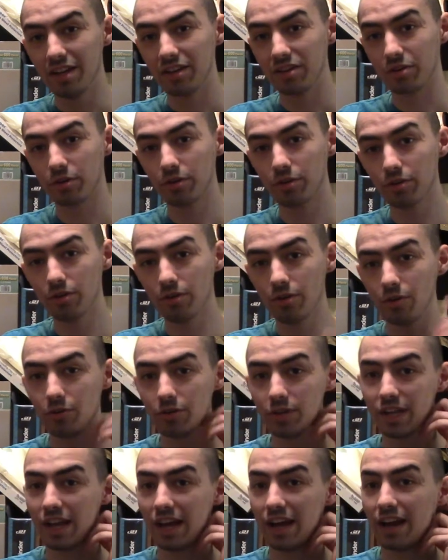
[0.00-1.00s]
turtle
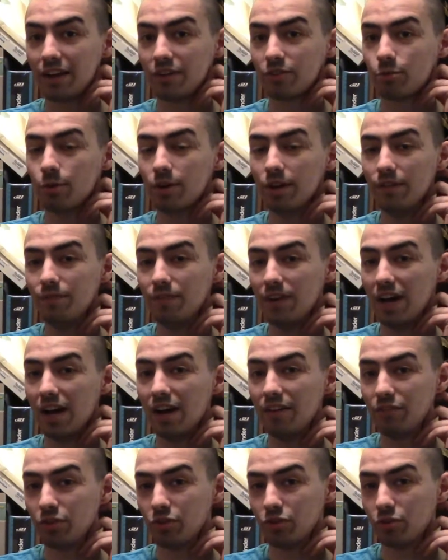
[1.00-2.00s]
only had
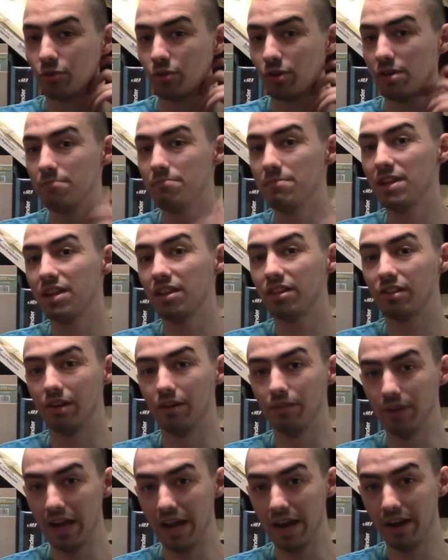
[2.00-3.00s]
25 to 30 minutes
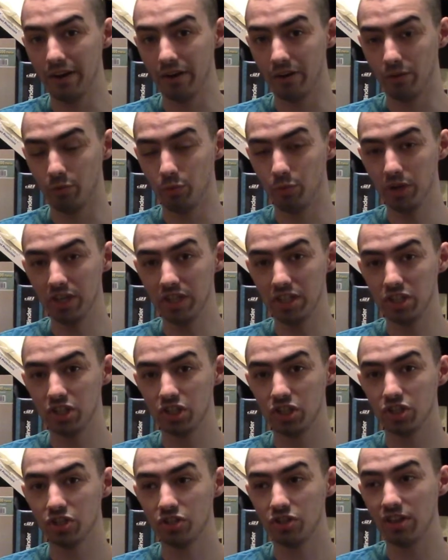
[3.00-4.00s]
of air,
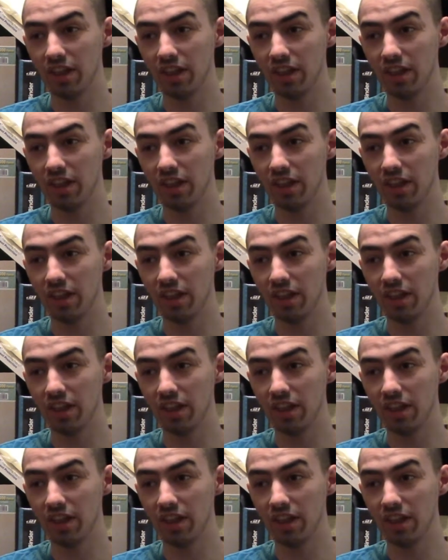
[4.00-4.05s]
which,